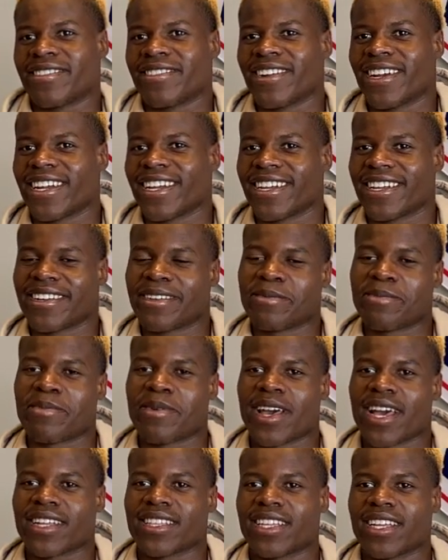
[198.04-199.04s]
Right.
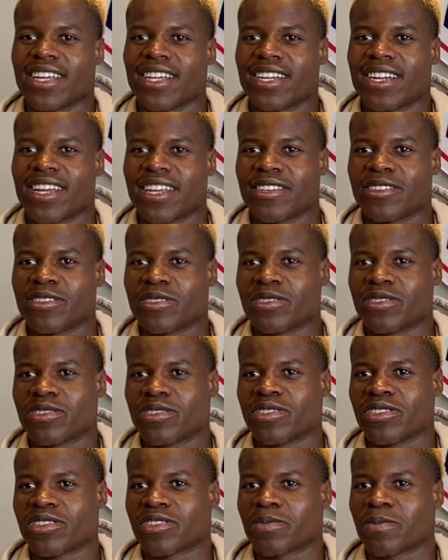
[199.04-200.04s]
Back then, I used to
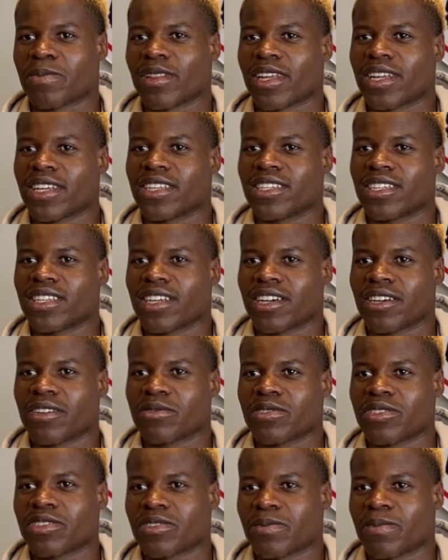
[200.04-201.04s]
just play. I
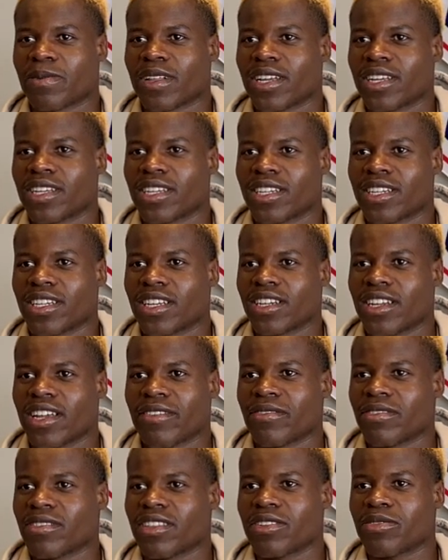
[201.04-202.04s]
would just play, and then
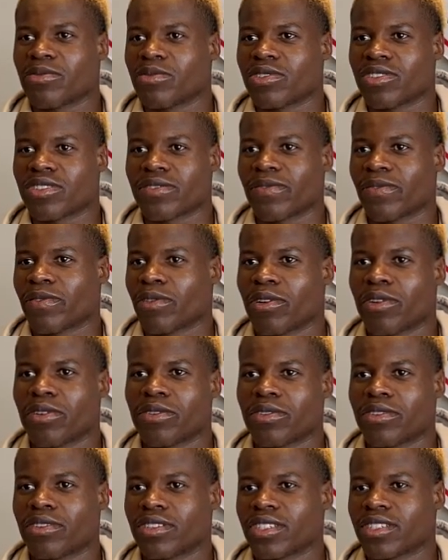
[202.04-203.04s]
everything would just flow
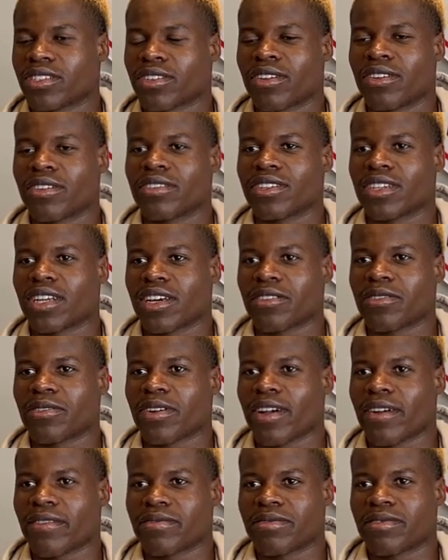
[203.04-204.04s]
on its own. I don't
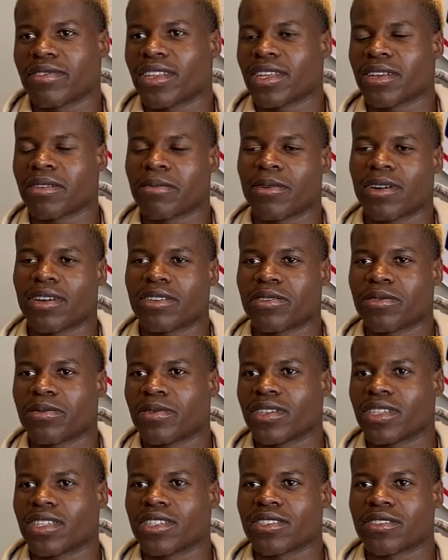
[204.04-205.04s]
have to think about
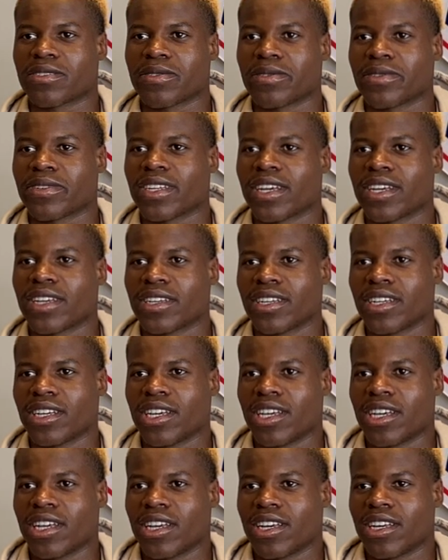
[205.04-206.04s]
doing this, doing
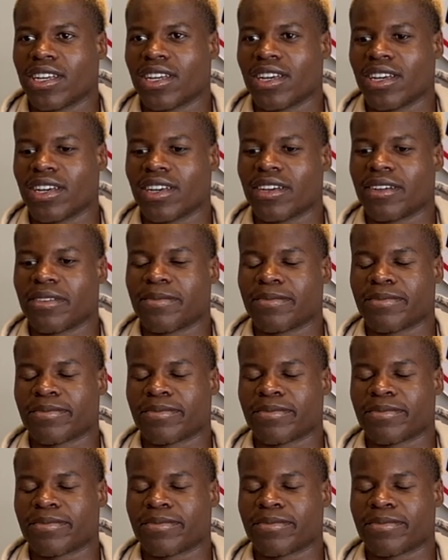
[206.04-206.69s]
that.